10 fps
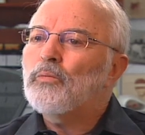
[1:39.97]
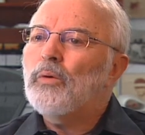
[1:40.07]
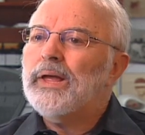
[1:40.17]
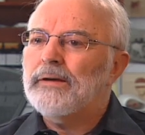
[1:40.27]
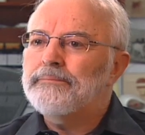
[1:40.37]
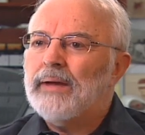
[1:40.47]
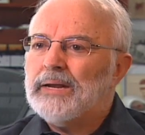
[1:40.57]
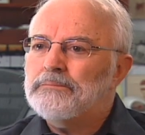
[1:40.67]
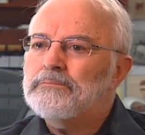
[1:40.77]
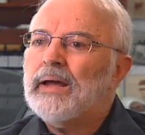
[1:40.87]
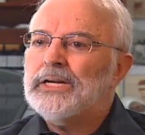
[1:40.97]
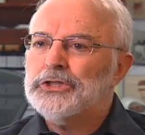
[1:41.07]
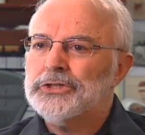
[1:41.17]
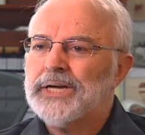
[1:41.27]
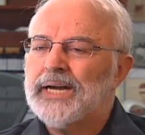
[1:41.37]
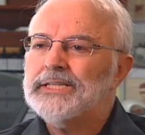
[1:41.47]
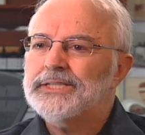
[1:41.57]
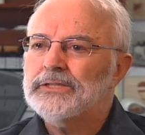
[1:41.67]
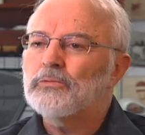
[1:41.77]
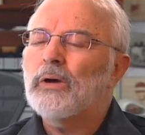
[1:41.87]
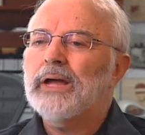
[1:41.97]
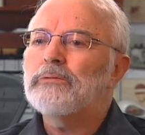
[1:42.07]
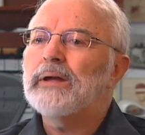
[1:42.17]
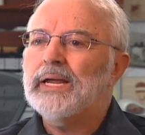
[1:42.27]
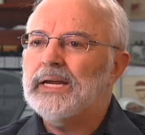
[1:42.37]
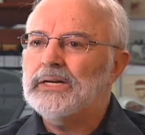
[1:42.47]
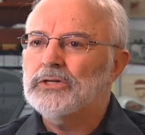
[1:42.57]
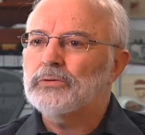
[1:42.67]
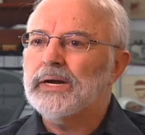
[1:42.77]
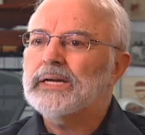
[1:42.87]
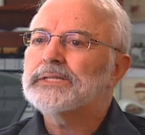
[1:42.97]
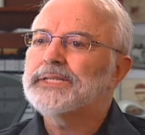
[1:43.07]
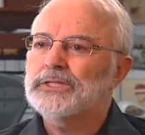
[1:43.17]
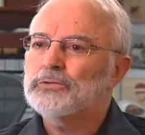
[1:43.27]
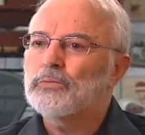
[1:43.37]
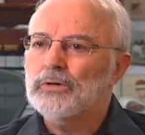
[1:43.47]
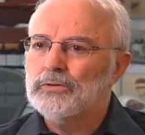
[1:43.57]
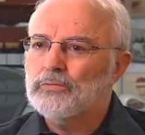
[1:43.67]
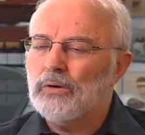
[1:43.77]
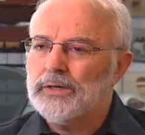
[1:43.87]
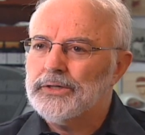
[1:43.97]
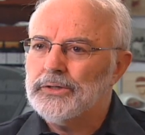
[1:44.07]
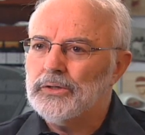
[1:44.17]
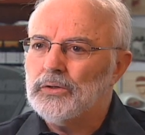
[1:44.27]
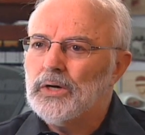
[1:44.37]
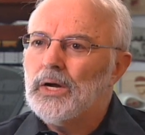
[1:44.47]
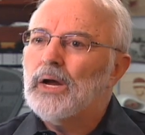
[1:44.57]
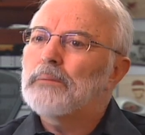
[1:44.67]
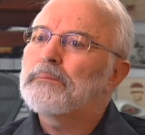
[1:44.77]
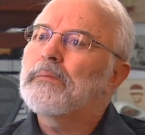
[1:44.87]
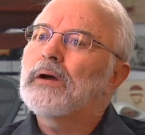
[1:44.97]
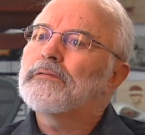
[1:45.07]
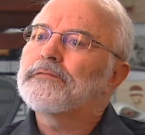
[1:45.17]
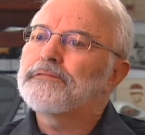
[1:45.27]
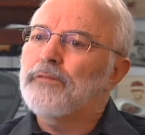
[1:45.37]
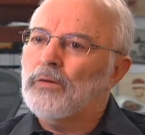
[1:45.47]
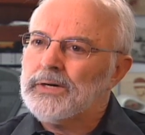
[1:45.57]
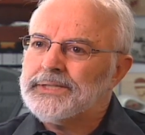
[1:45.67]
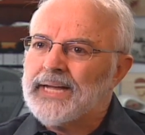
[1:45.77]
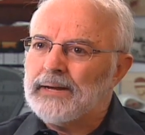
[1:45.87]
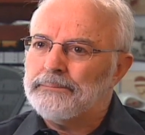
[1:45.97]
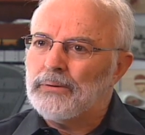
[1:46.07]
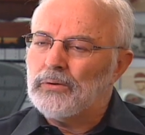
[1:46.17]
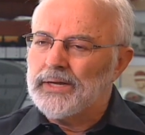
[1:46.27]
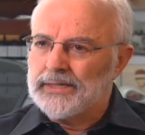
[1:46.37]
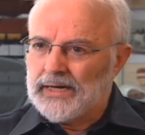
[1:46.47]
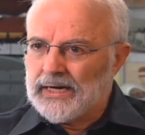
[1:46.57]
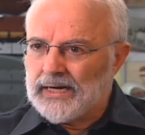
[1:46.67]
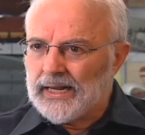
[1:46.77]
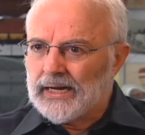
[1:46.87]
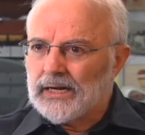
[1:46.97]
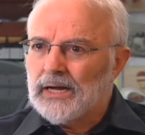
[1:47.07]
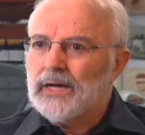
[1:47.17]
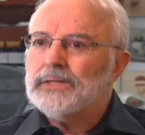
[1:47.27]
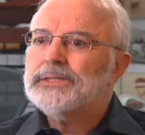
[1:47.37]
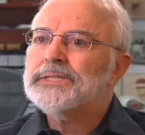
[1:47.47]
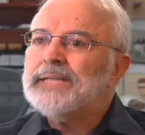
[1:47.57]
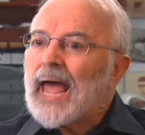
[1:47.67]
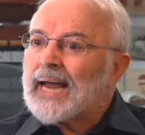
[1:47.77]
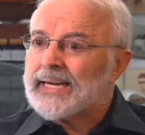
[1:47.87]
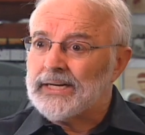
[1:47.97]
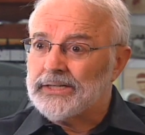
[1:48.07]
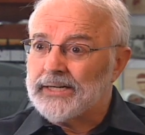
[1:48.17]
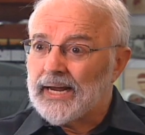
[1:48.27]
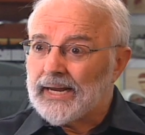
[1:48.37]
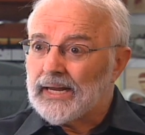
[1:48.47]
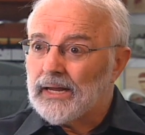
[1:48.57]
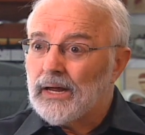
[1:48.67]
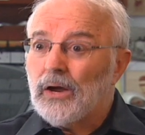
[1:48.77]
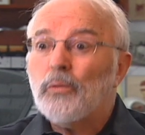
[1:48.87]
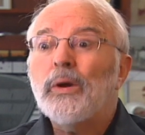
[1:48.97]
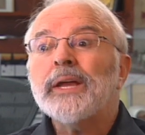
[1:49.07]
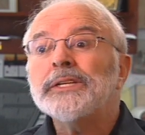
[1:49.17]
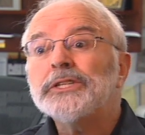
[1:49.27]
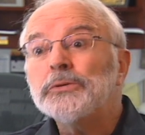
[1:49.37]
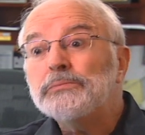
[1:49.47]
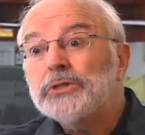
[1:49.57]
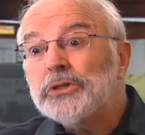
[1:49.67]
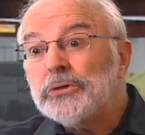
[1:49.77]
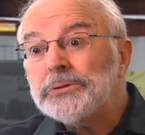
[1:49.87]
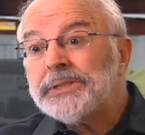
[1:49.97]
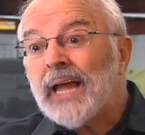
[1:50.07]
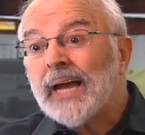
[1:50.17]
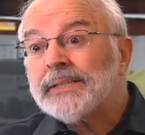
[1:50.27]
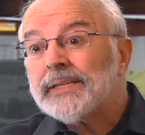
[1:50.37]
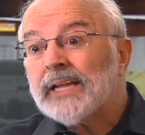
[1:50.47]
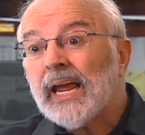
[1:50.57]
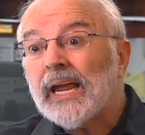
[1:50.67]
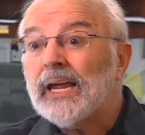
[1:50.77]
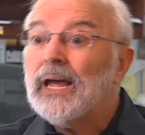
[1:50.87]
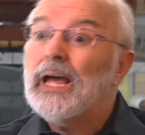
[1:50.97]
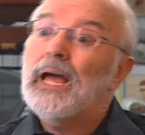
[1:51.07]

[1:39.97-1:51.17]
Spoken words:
We have made major changes in the way we eat and drink since World War II. For example, in eating, snacking today, we consume 2 snacks a day.